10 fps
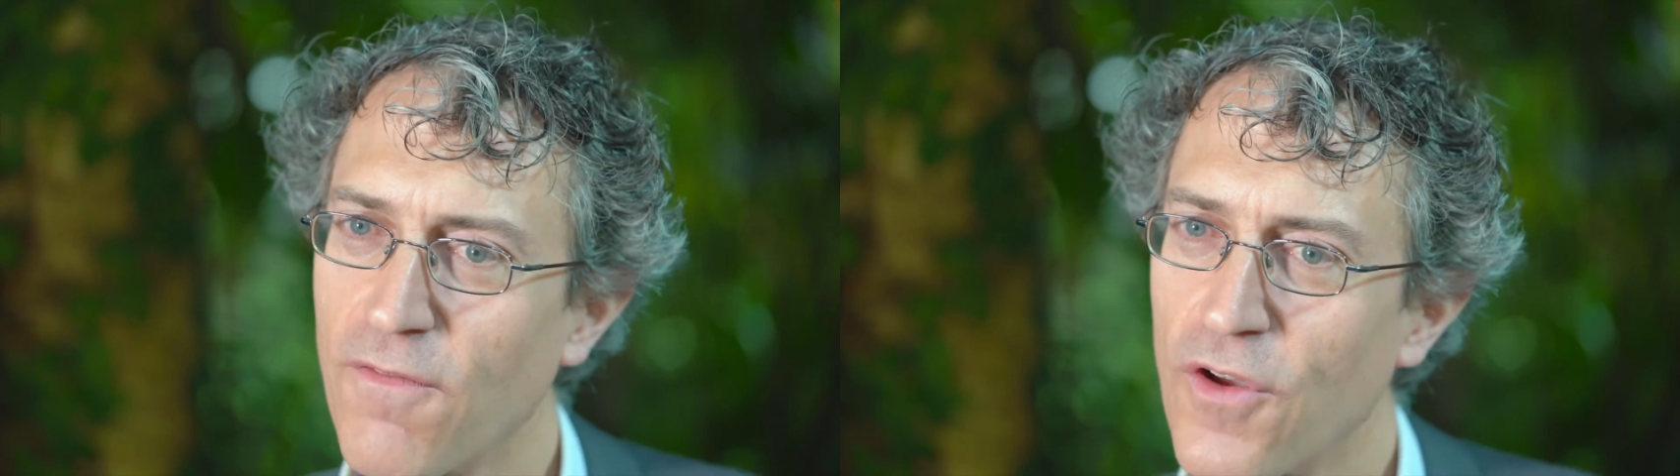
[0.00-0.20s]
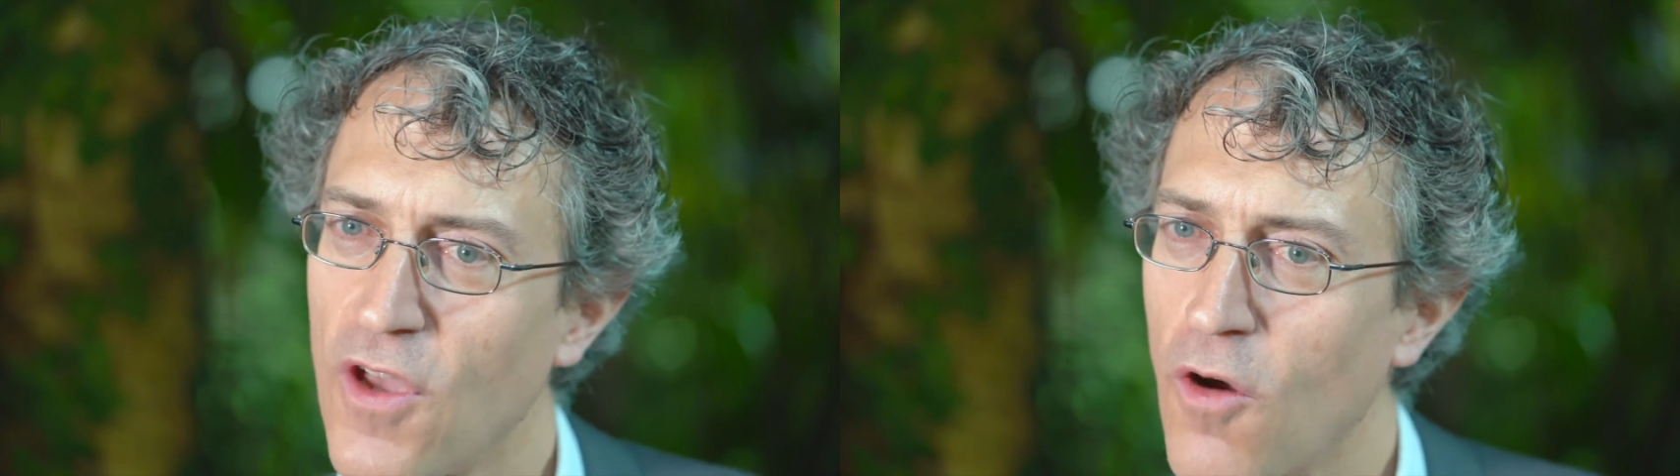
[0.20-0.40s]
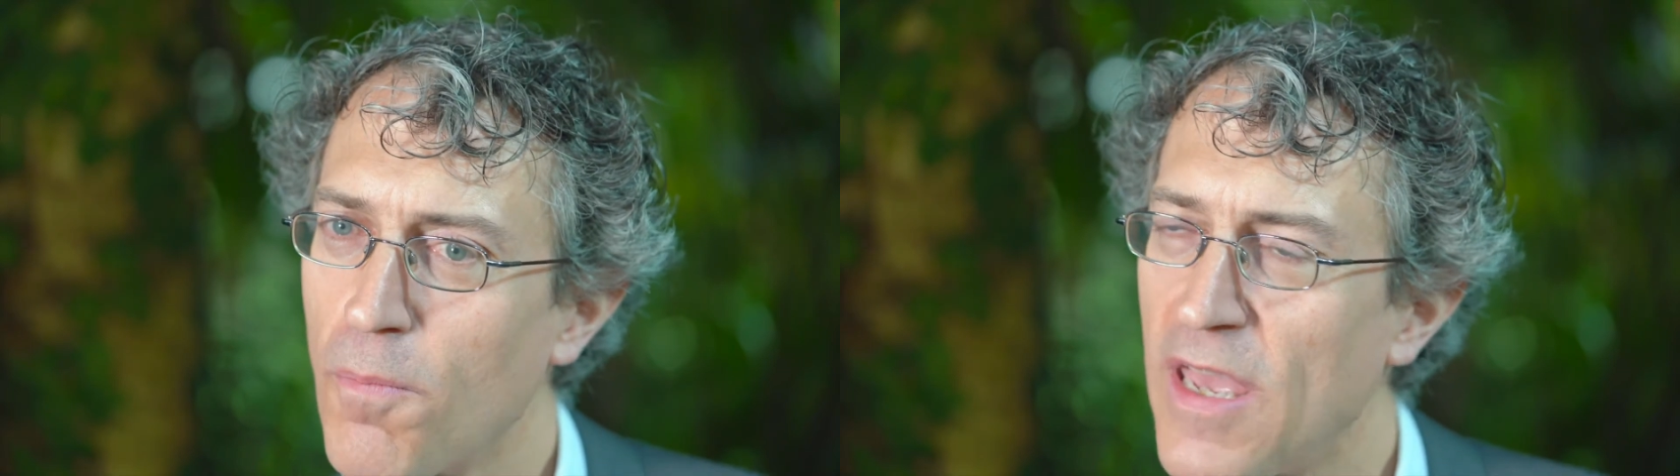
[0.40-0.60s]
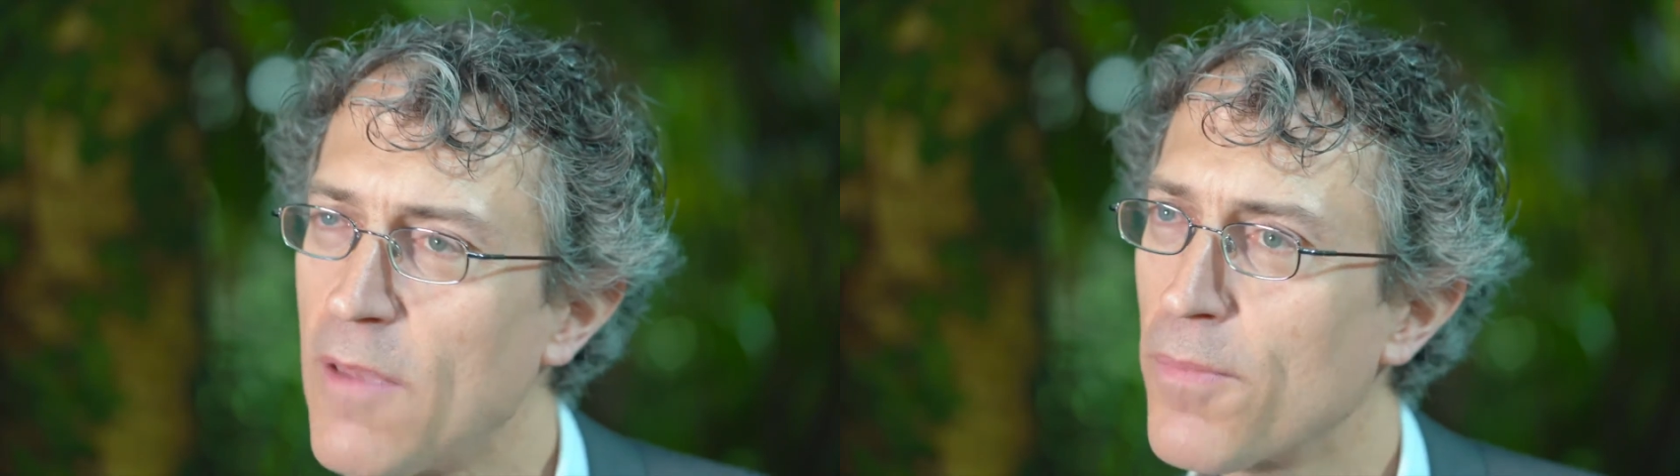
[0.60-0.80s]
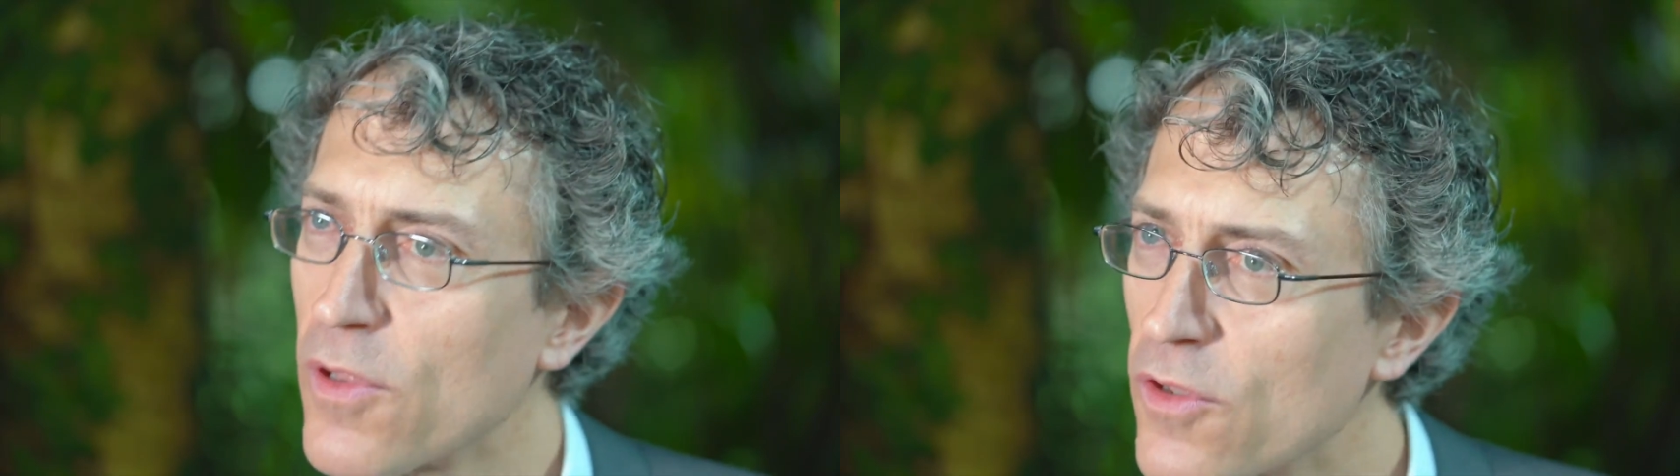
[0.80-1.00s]
for young
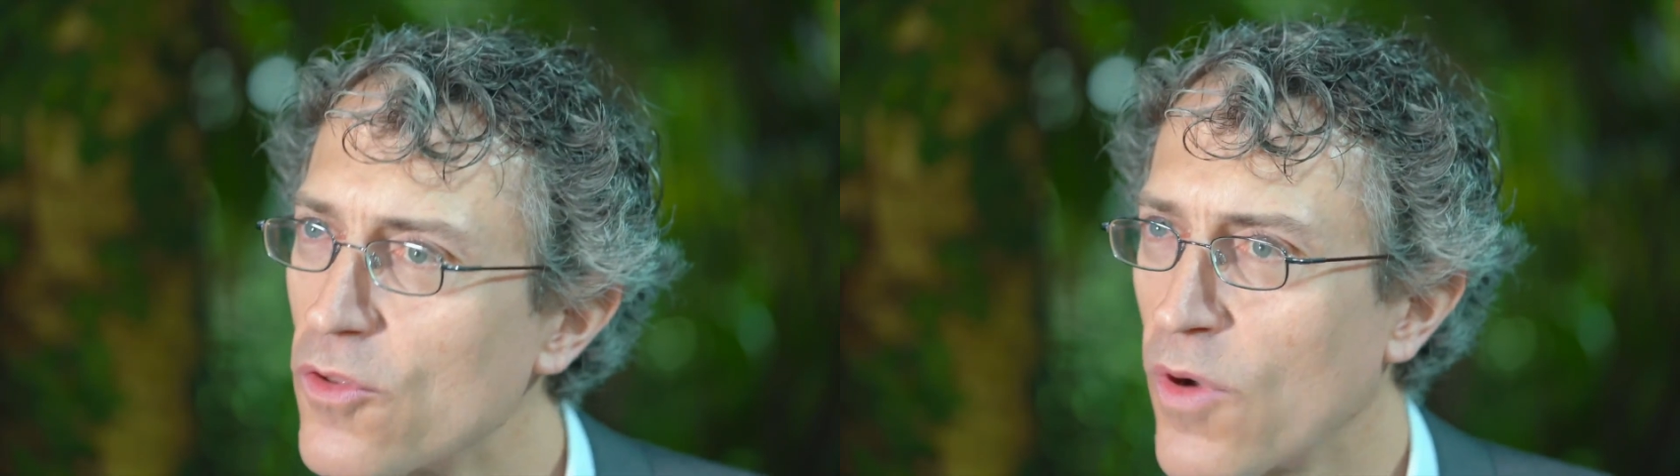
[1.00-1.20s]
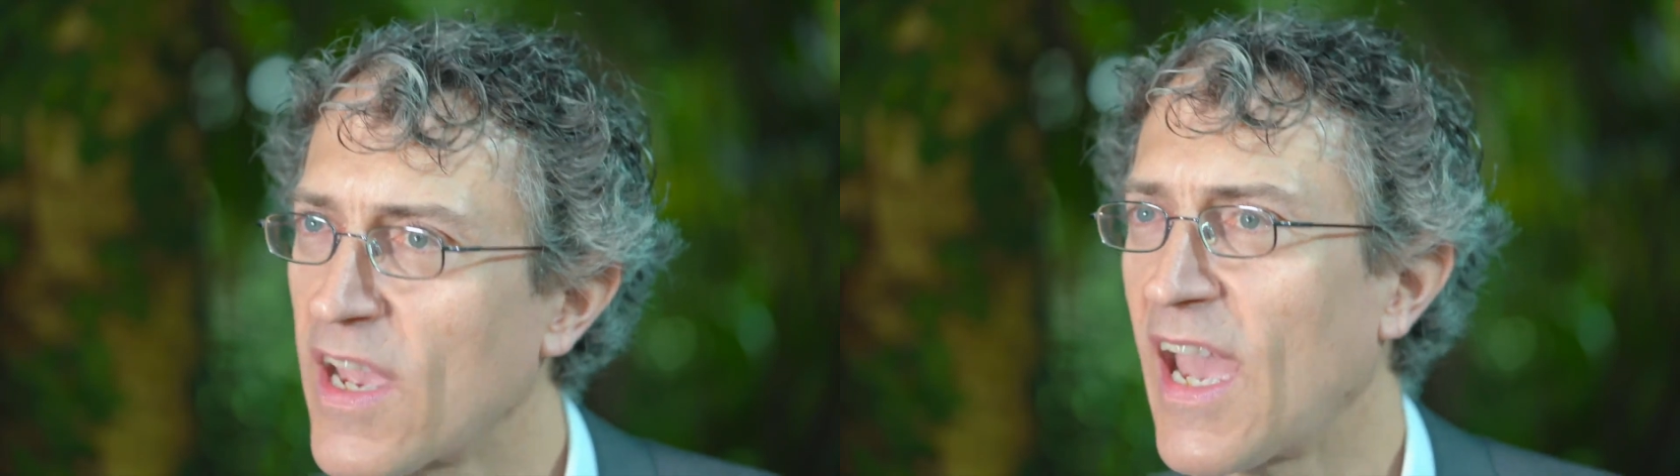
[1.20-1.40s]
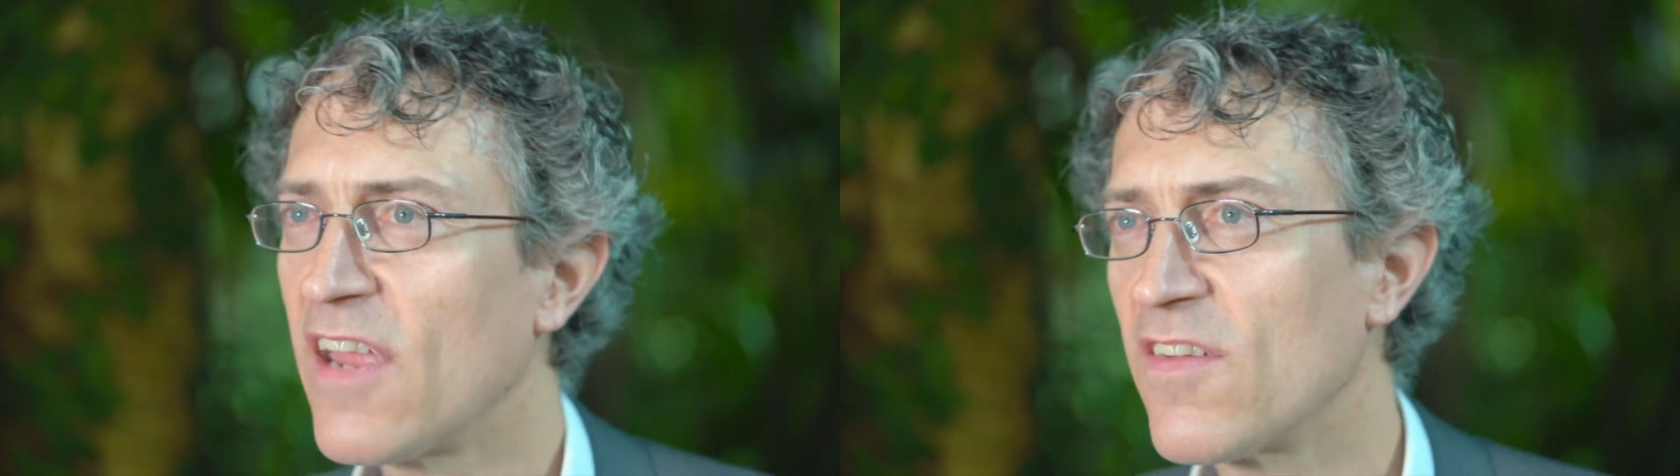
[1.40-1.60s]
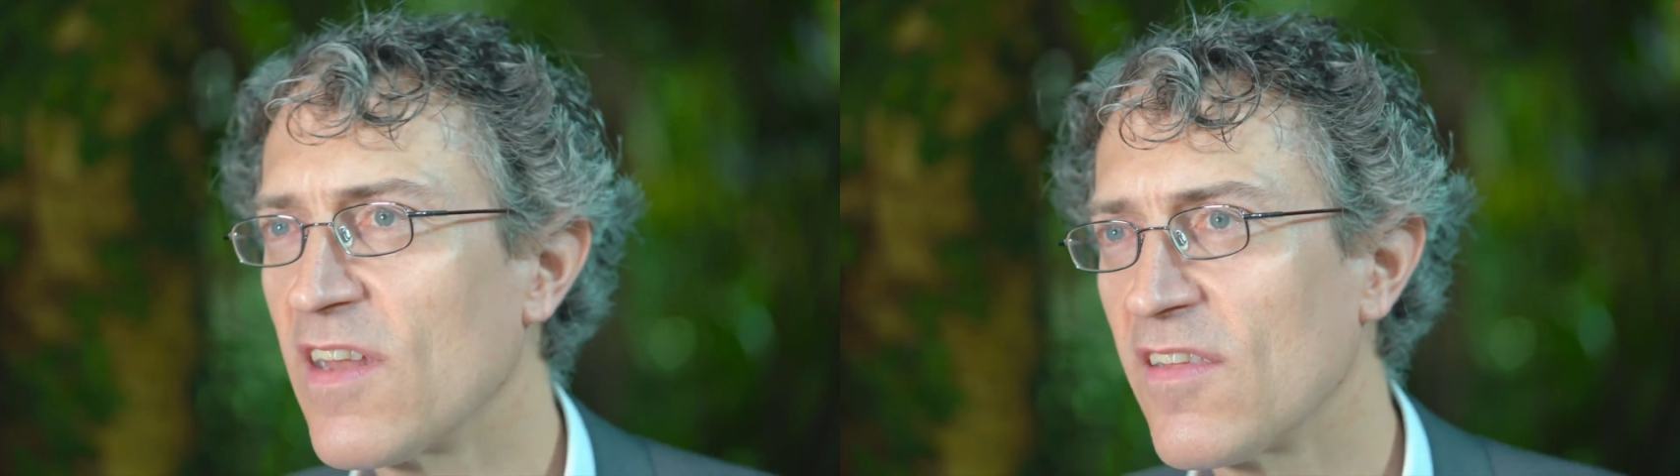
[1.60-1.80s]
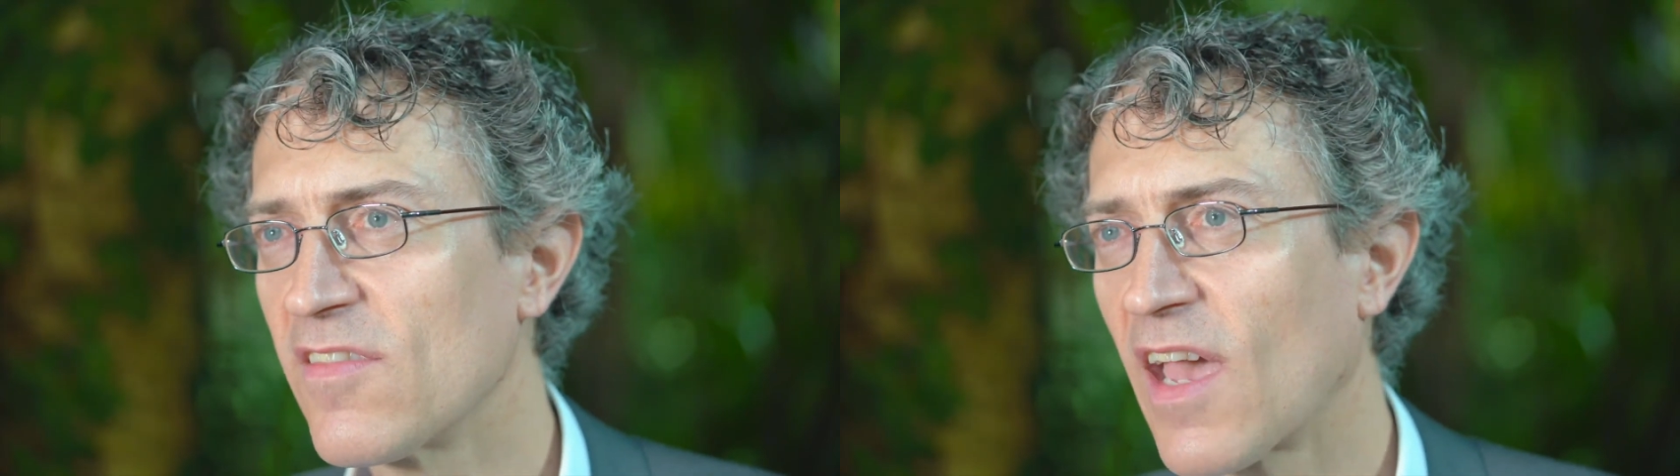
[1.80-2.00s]
people to engage in this